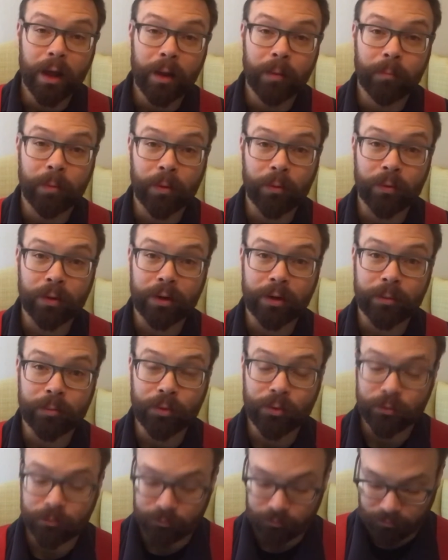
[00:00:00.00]
But we're going to
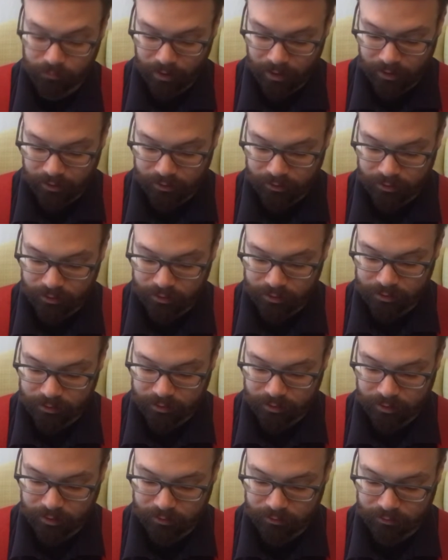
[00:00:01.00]
move on to this
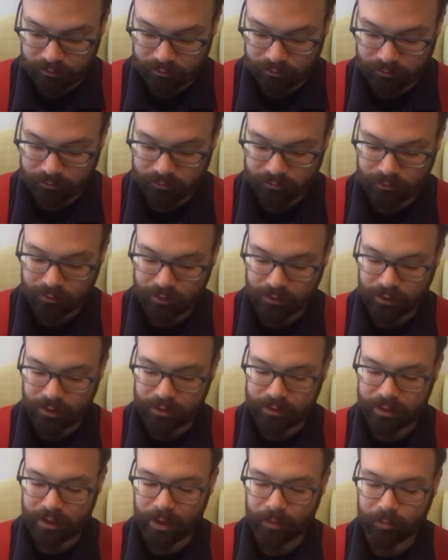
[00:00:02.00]

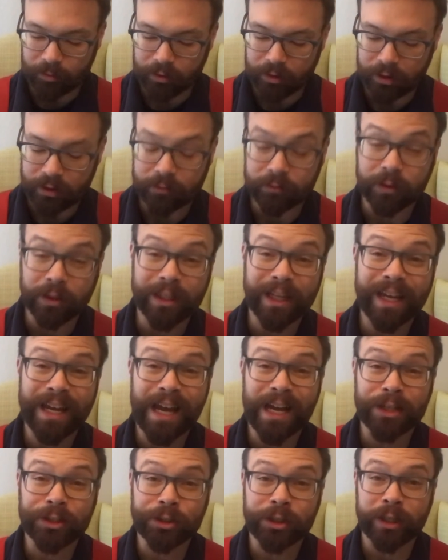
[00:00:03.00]
example here of Li
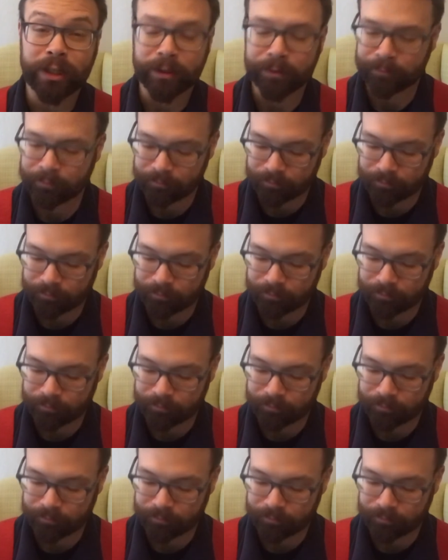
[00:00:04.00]
Ka-shing.